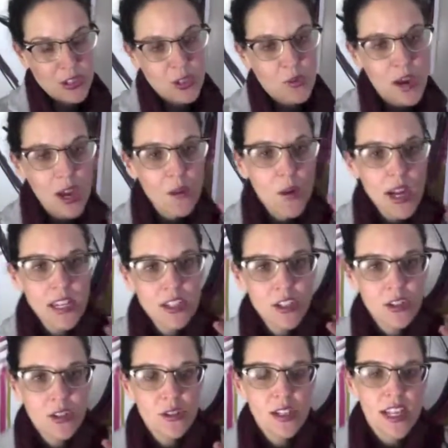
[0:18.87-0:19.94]
So what I wanted
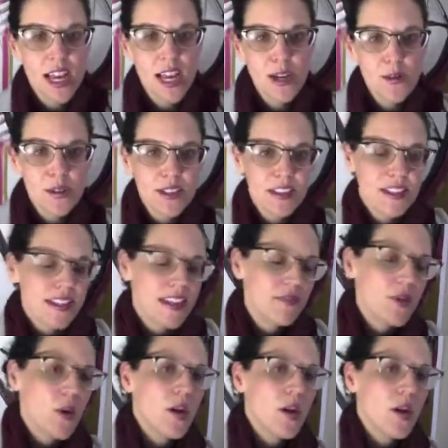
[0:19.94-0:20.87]
to do today was to give you